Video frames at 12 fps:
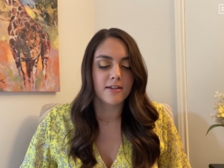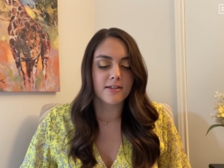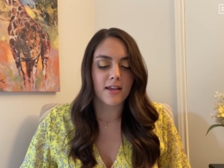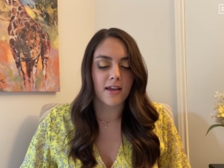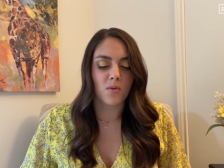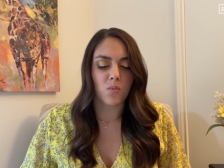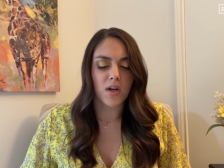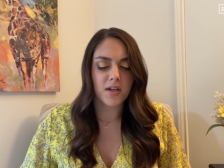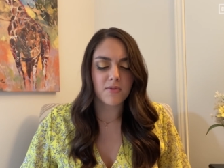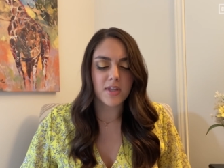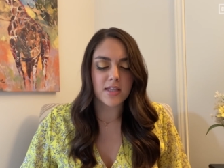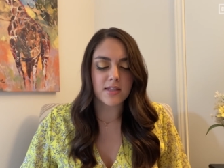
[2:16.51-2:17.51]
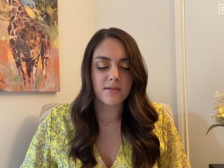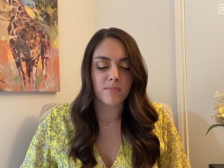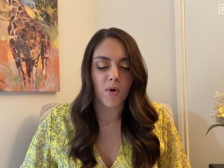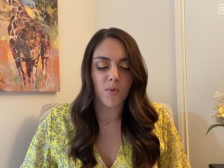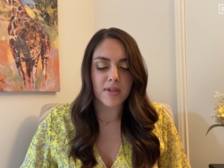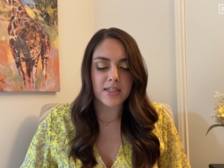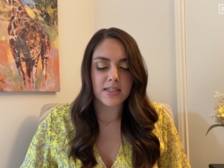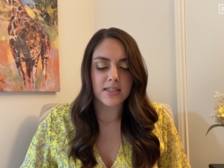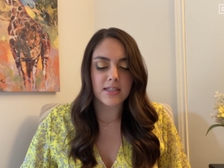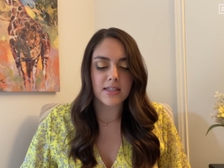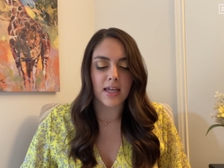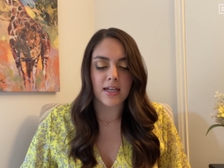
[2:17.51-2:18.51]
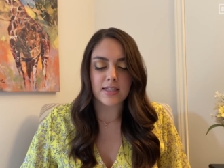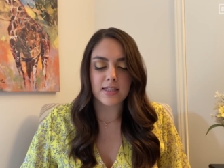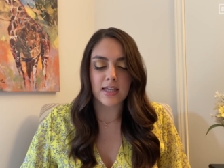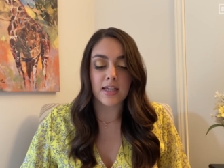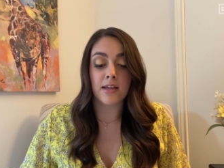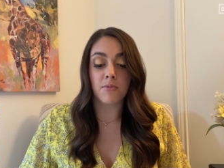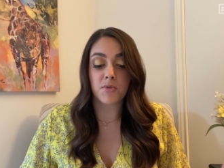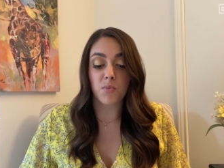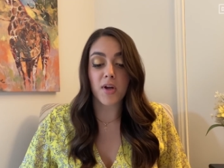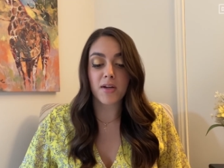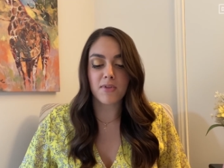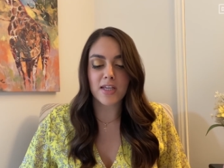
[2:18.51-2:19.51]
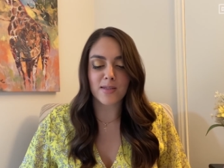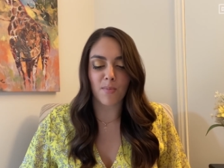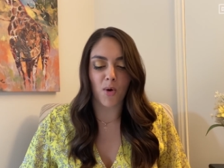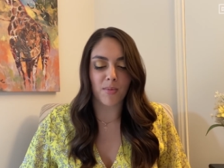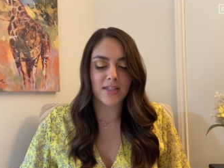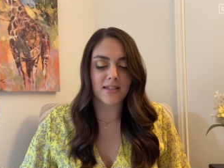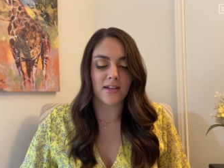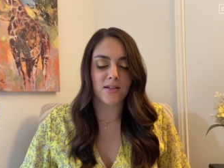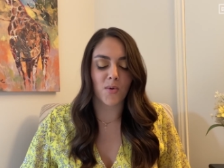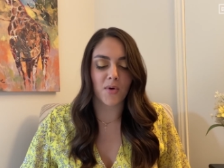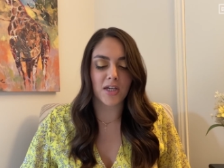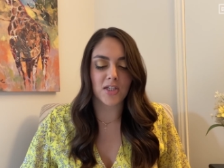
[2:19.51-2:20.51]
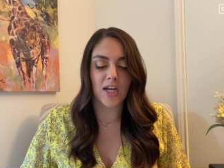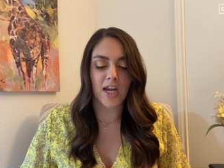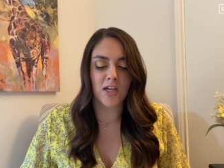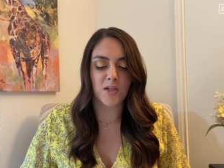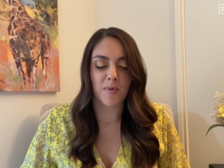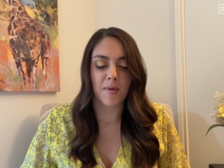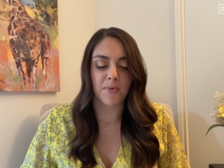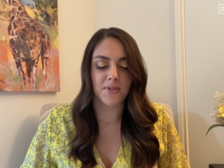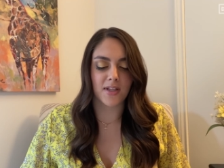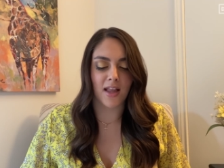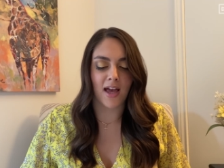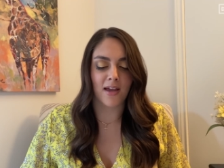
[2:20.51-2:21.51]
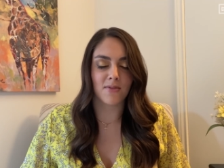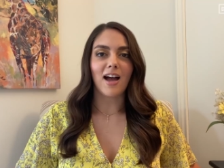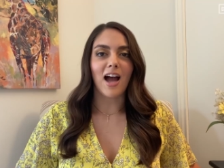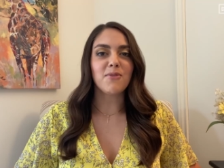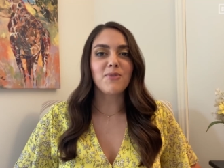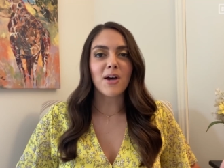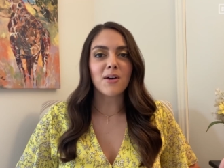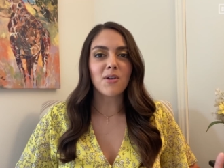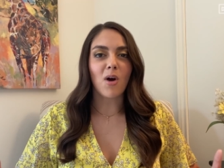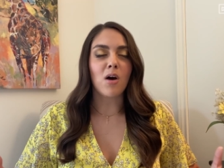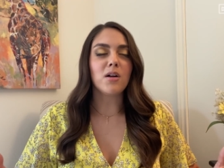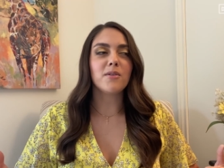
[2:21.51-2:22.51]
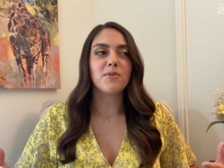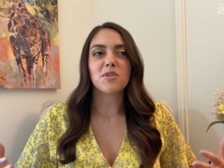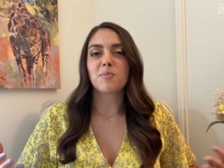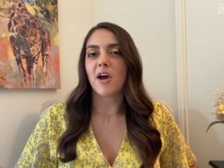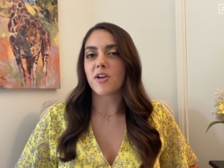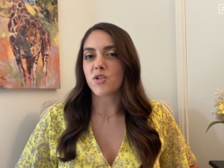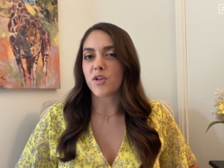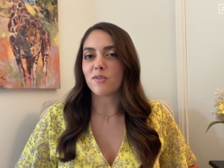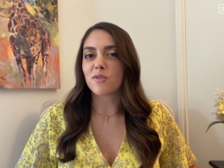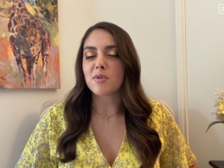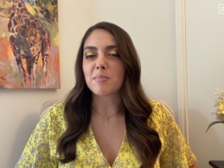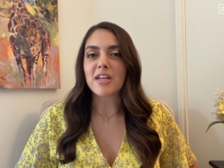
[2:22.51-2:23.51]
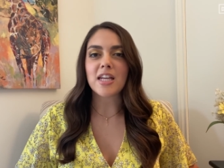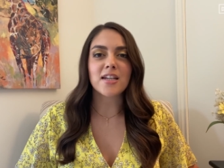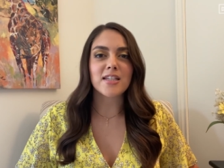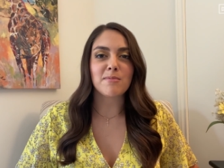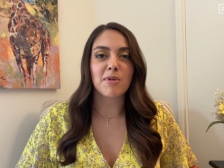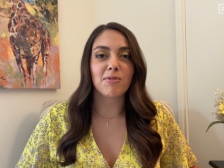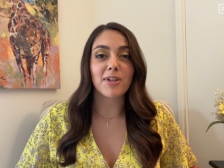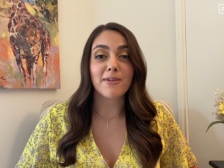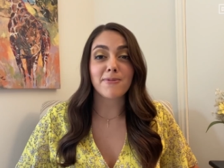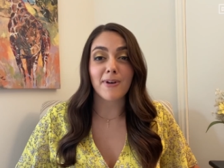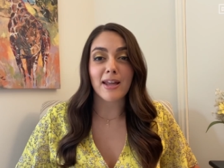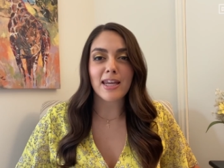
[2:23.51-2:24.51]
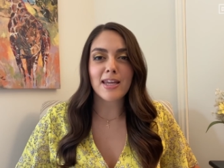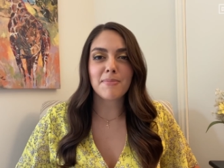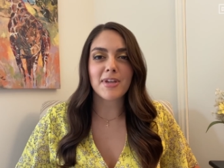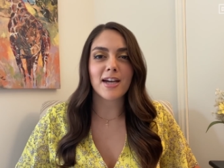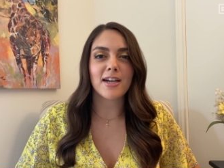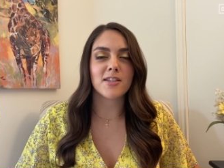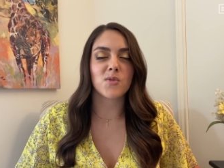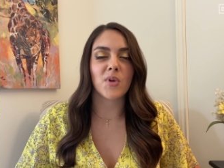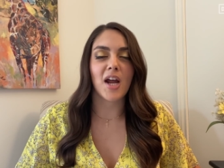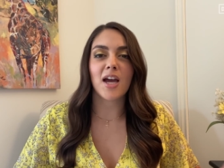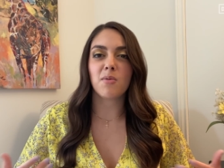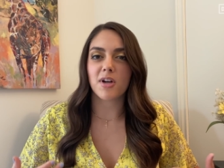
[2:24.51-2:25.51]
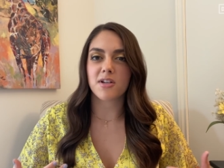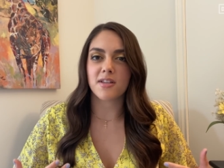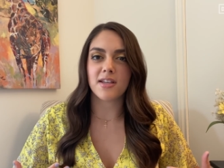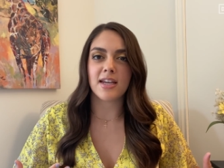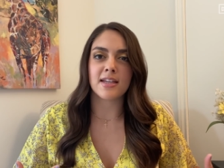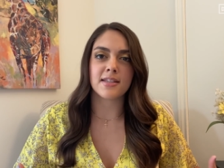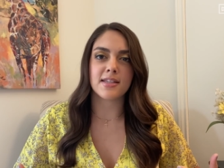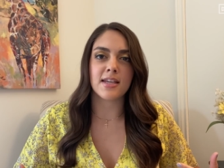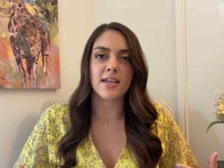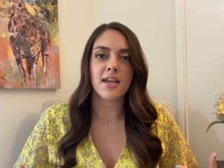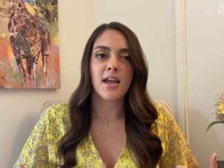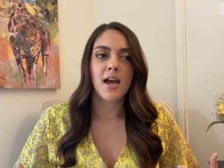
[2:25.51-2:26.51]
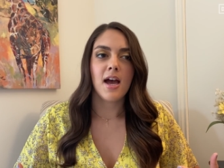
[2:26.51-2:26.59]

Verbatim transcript: said one of these moments that is it was one of these moments that is going to change people's lives. I found all of this posturing from the media to be really funny because when I watched the DNC,